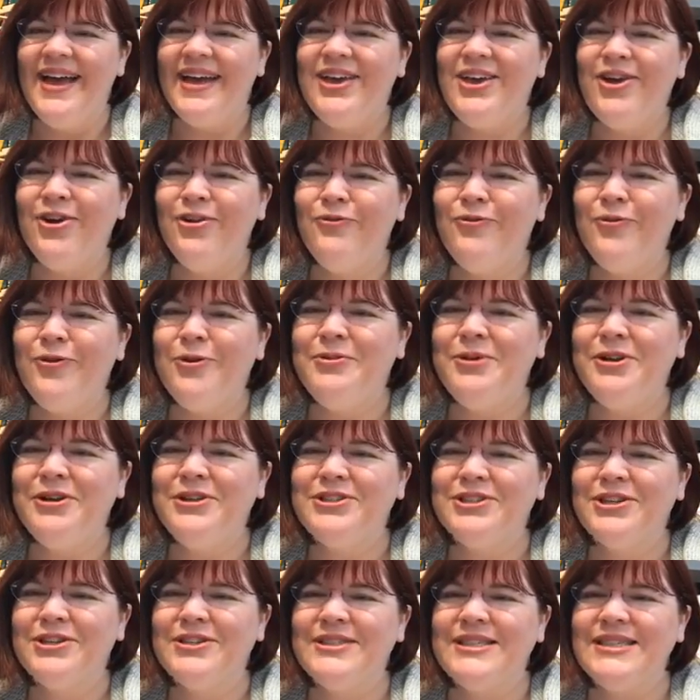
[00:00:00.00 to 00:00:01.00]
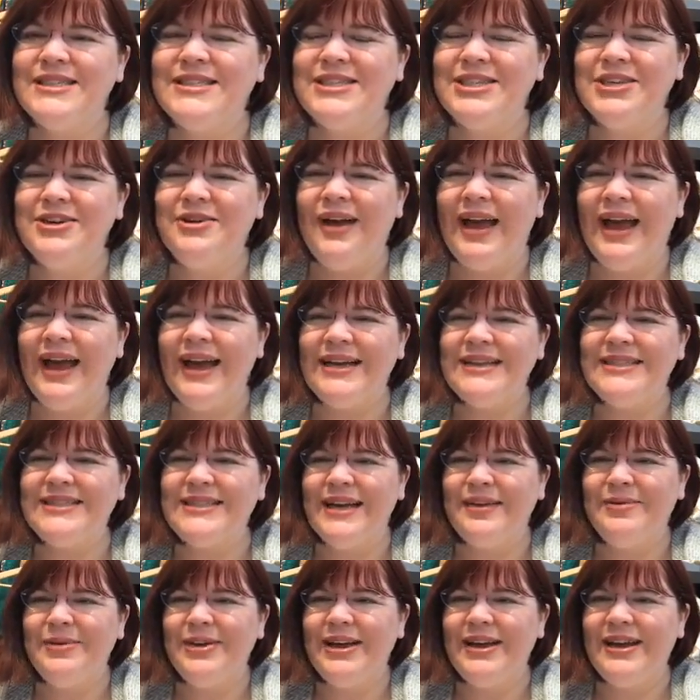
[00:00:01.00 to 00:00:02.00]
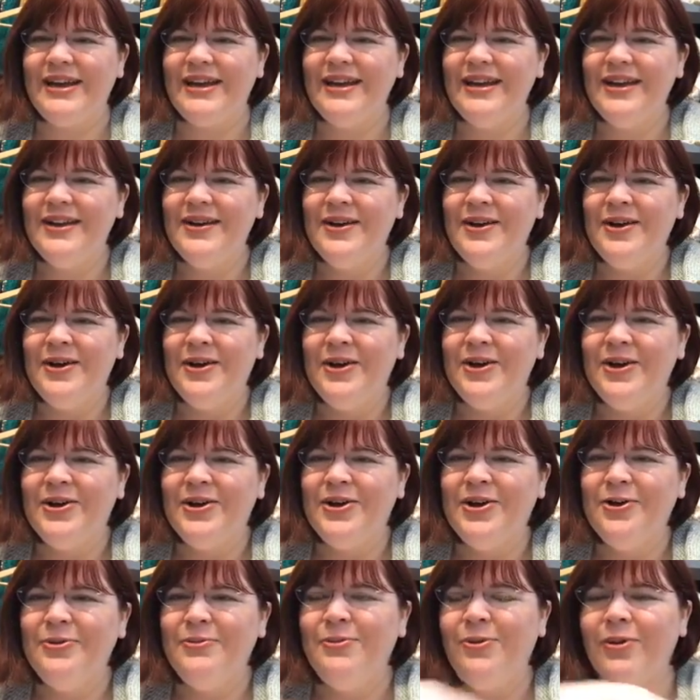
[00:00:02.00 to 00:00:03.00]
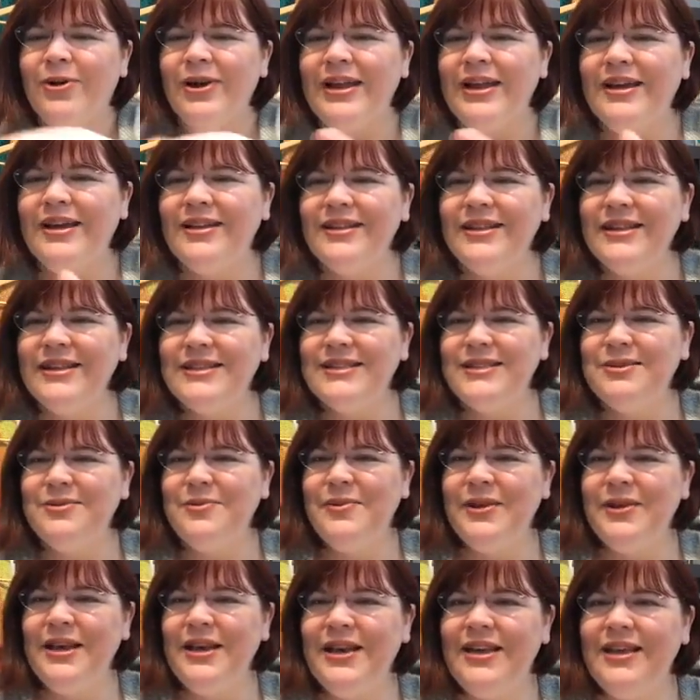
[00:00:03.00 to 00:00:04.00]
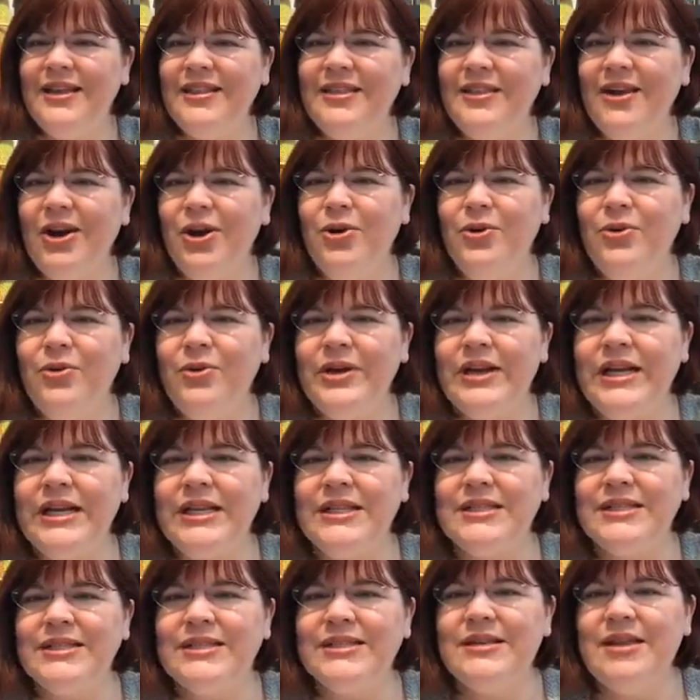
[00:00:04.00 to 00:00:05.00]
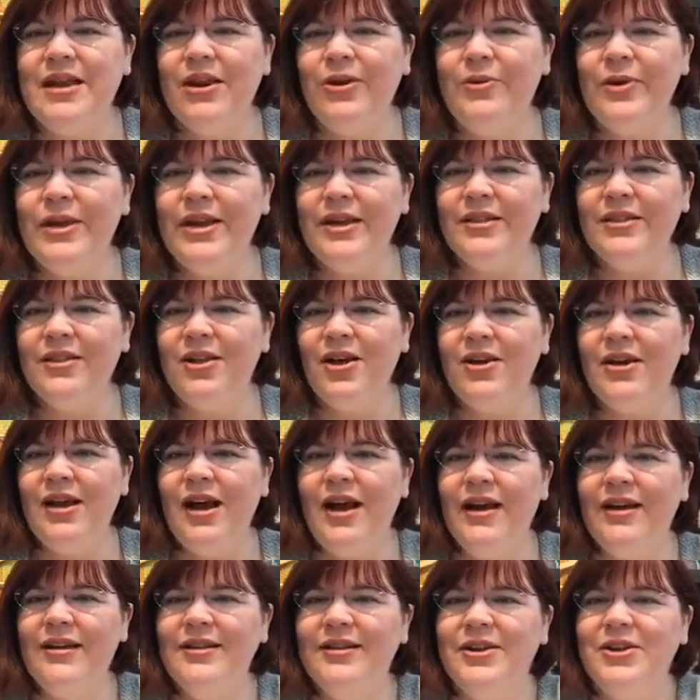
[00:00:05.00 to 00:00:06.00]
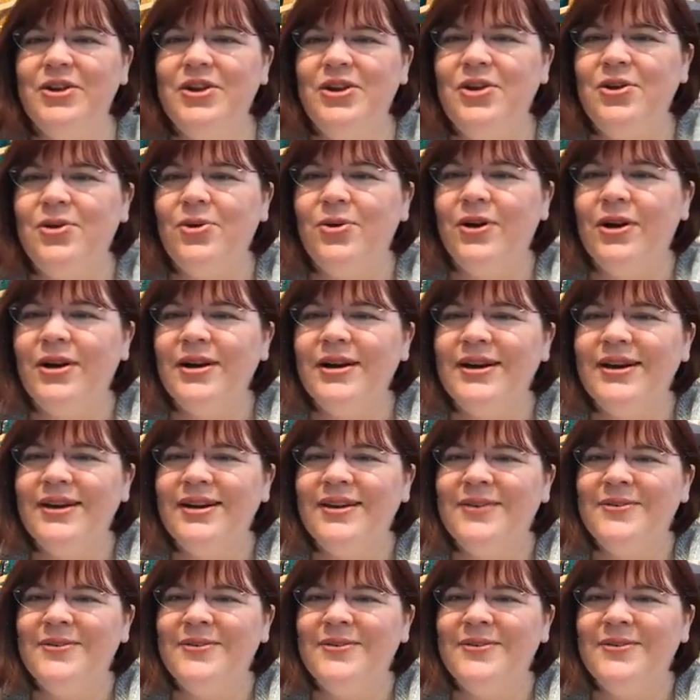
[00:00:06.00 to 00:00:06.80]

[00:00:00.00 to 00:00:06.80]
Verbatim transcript: You're from New Jersey too. Hey, Debbie. Good morning, Elizabeth. Oh, and it's snowy in Long Island, New York.